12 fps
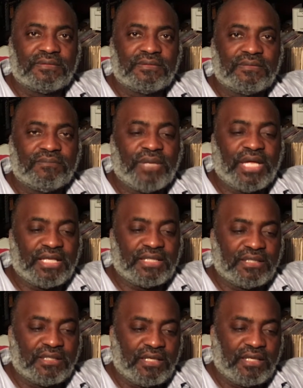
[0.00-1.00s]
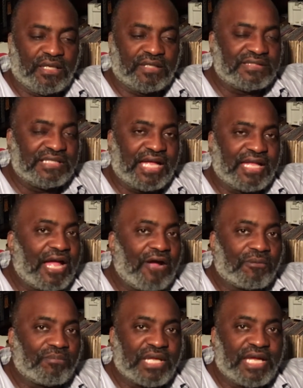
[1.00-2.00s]
But it's not our
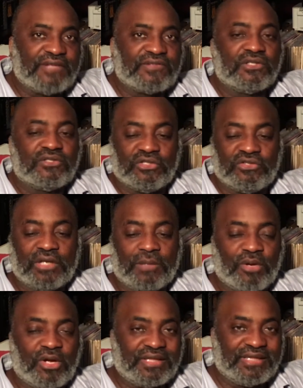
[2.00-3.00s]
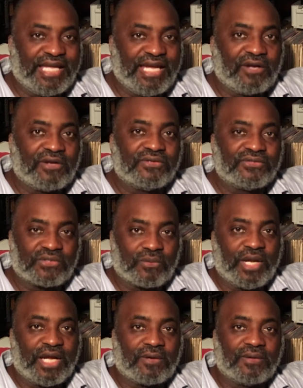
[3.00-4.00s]
place to jump on their
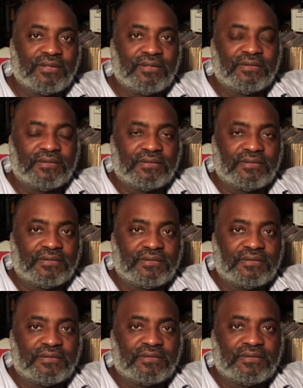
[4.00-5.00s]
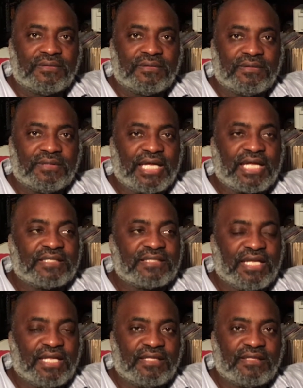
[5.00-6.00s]
square. Like I
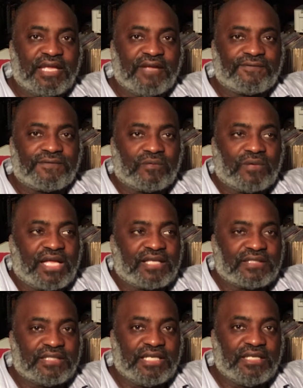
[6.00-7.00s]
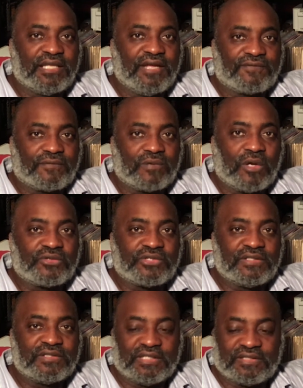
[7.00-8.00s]
said, that ferocity, that
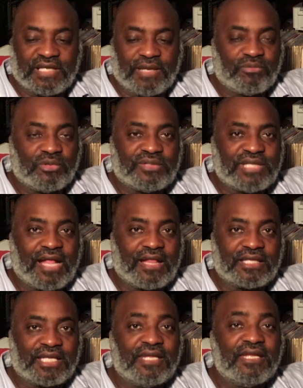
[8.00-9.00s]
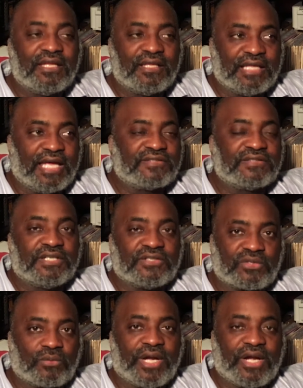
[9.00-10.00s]
ferociousness, that brutality, that's their
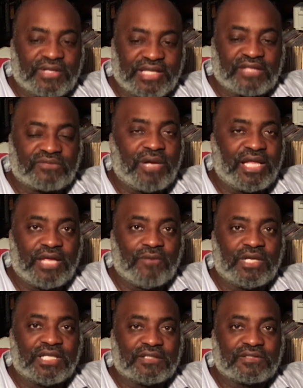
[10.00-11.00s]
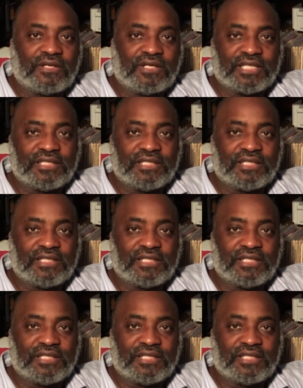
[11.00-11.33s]
square, and that's why they want us on it.